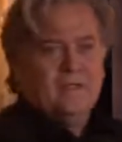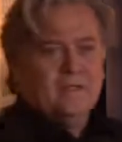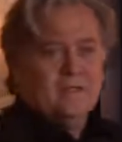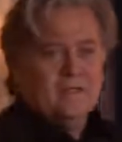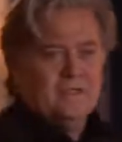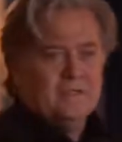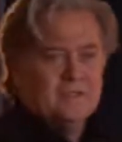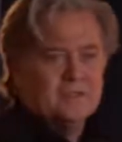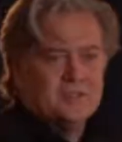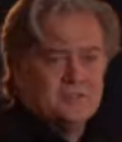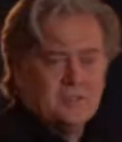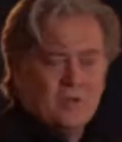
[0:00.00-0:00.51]
and
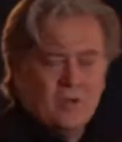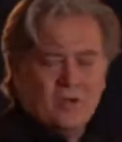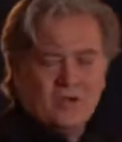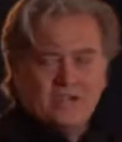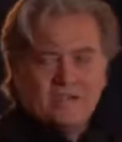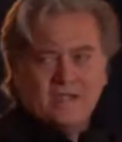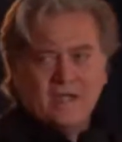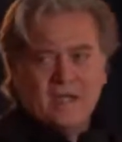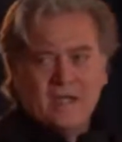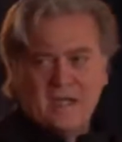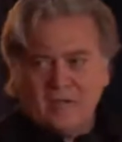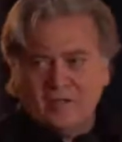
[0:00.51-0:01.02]
the small
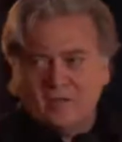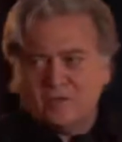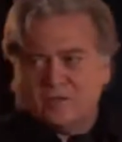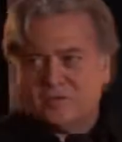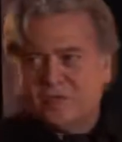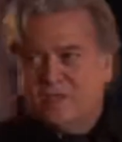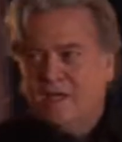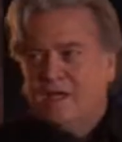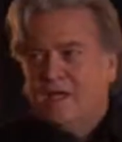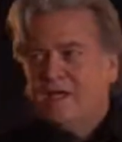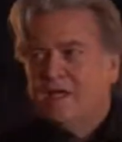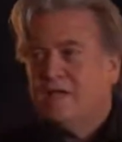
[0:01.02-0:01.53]
towns
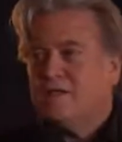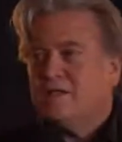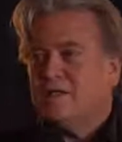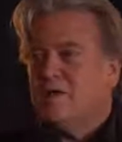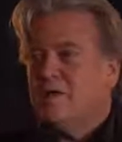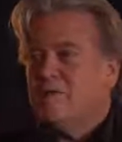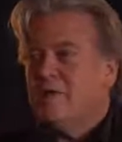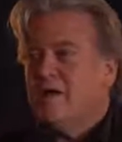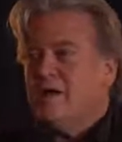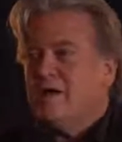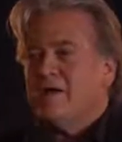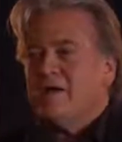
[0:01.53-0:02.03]
had
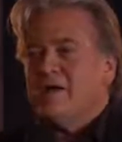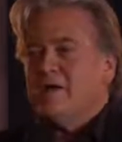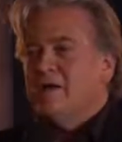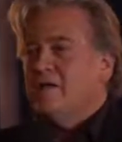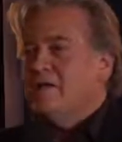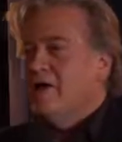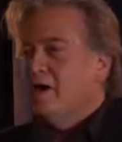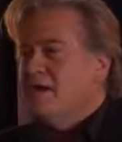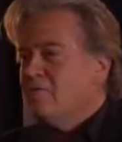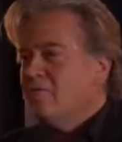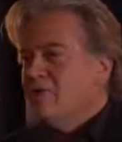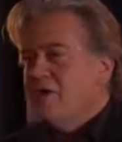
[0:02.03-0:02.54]
come out in
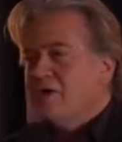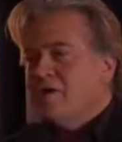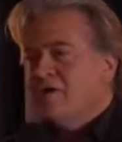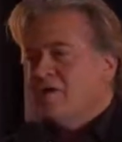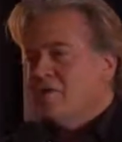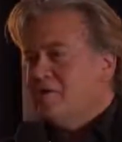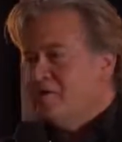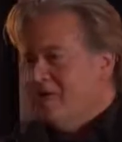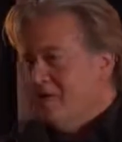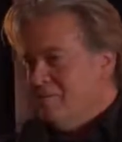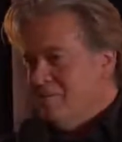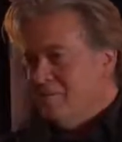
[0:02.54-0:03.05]

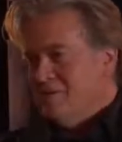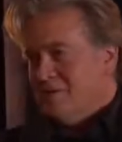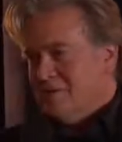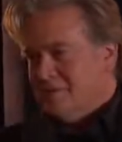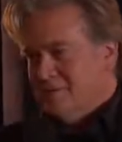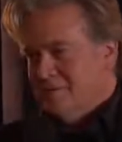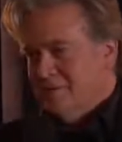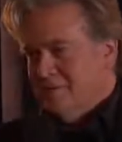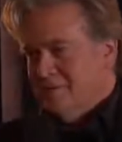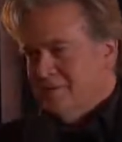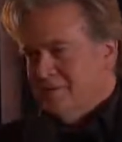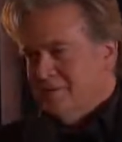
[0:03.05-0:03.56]
record
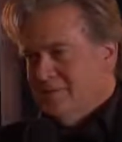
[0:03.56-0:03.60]
numbers.